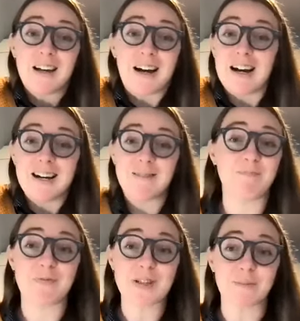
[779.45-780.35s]

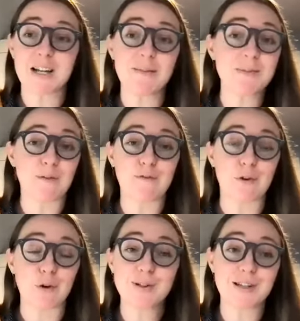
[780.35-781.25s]
Um, sometimes it
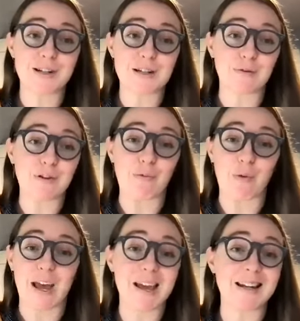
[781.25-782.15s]
folds in a different
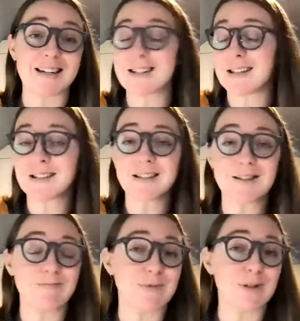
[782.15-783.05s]
way and it
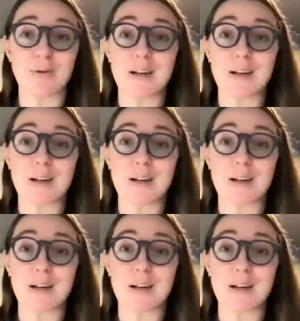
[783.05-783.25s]
doesn't do